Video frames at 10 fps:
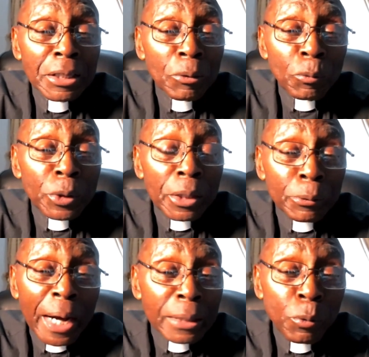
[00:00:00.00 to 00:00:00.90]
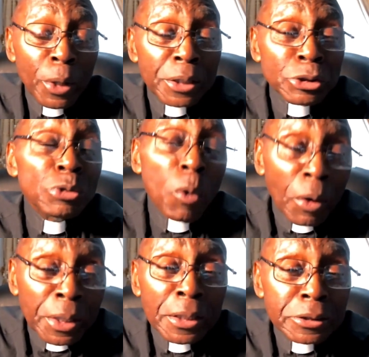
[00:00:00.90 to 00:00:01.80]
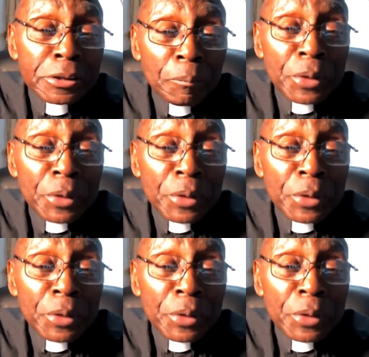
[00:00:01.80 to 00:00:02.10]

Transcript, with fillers: We are right where you want us.